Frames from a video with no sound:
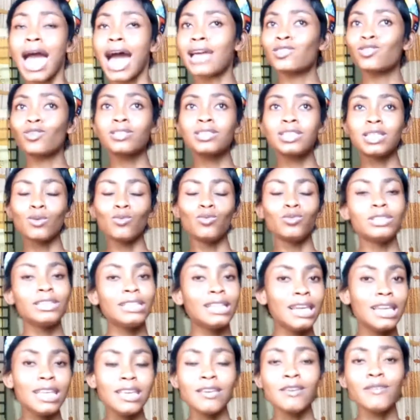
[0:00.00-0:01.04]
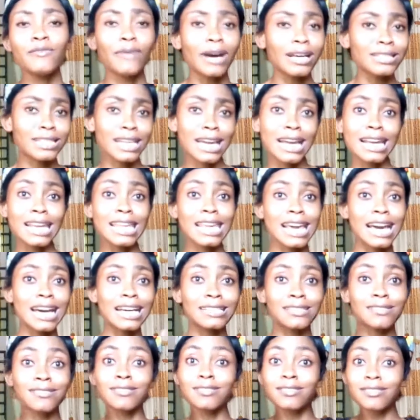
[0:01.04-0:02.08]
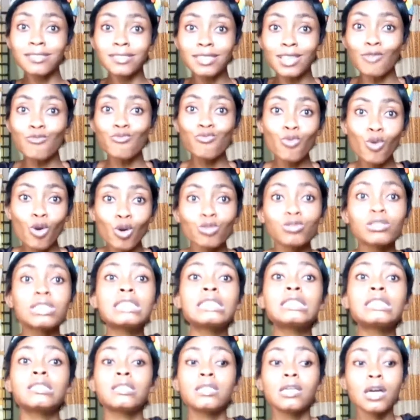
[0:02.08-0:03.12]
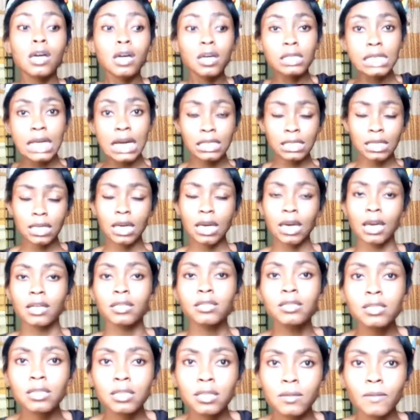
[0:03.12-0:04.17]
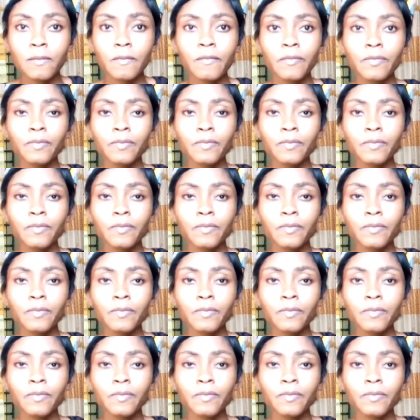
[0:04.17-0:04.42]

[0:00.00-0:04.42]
I thought they would leave as early as they wrote in their tickets.